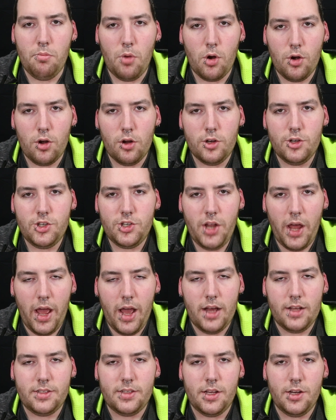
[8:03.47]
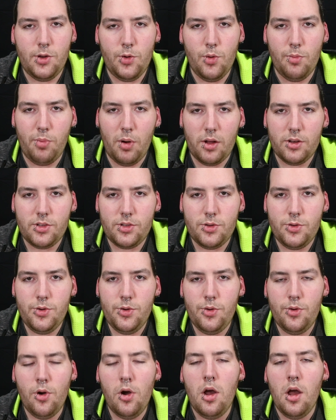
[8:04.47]
Merged as in
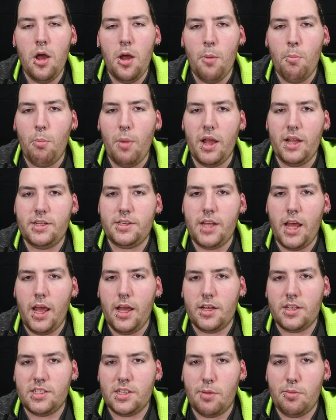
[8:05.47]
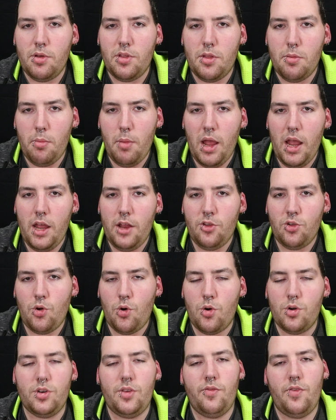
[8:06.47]
Ubuntu might take some of the main
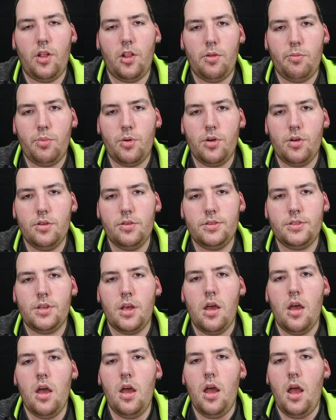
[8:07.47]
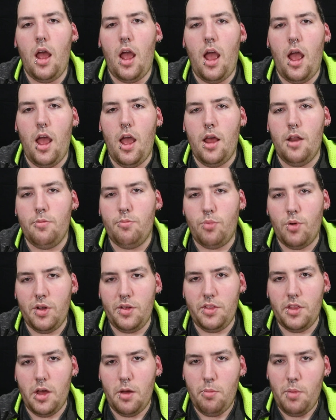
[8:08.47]
core developers and
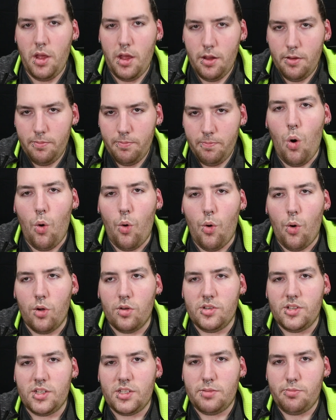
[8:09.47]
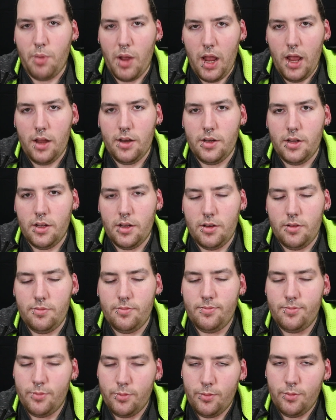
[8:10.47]
bring them in, or disbanded,
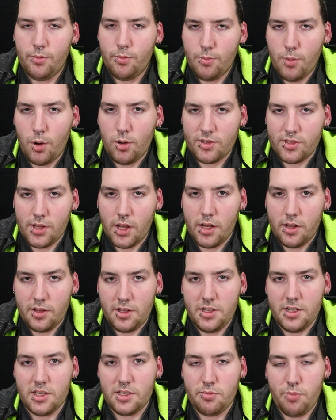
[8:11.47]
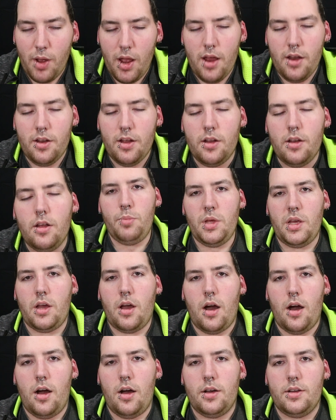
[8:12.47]
most likely disbanded,
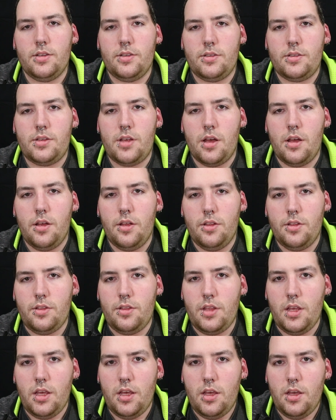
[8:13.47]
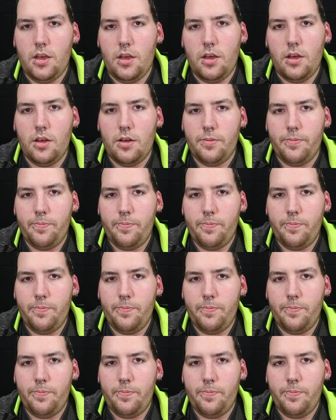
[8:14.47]
because the